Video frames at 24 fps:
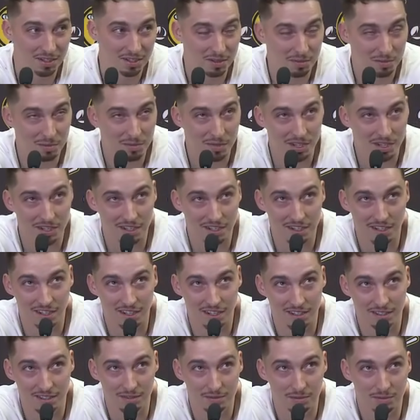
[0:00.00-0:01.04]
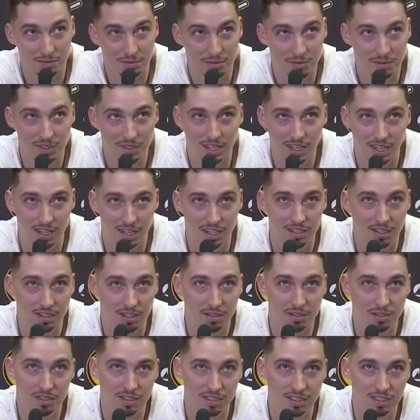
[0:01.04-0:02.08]
But yeah,
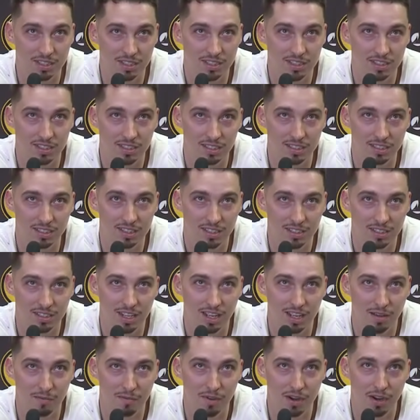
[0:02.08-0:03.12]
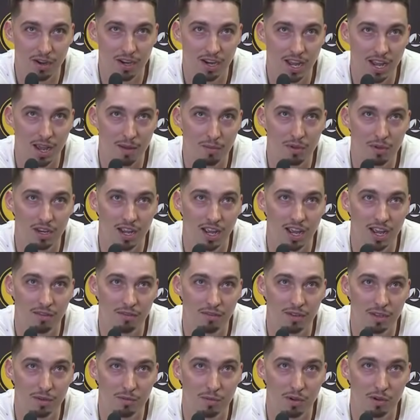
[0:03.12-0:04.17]
no, I'm very happy to have
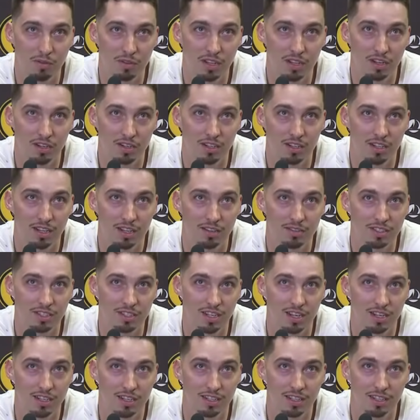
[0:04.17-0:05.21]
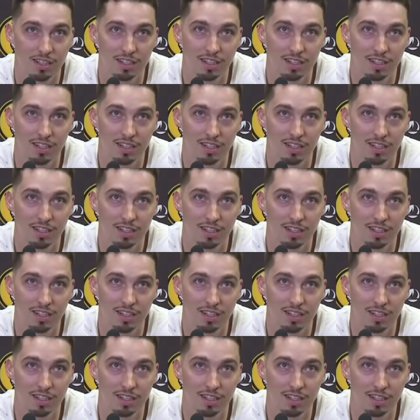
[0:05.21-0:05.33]
him over there on the left side.